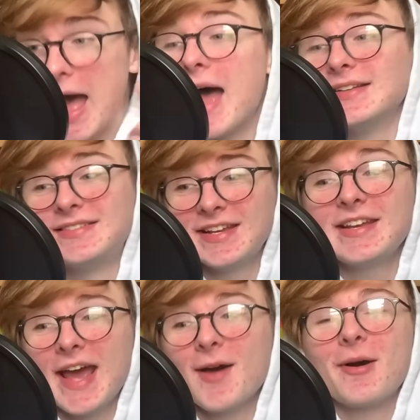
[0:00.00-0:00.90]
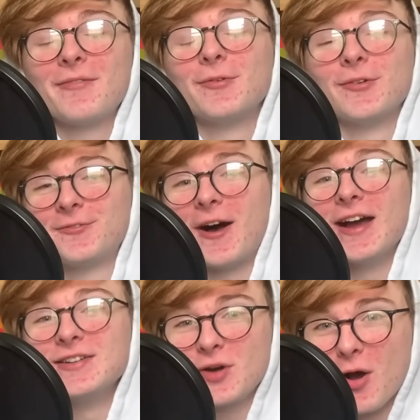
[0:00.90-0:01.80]
I did, however,
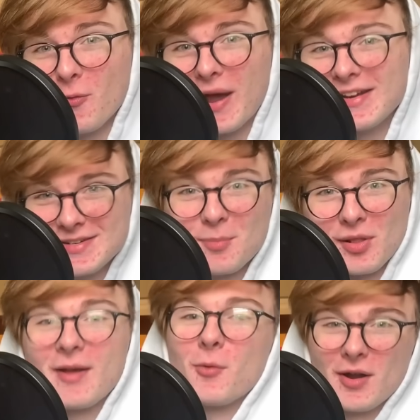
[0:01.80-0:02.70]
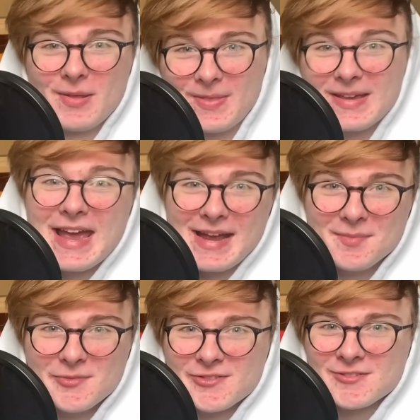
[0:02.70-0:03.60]
find a way to play one of the games.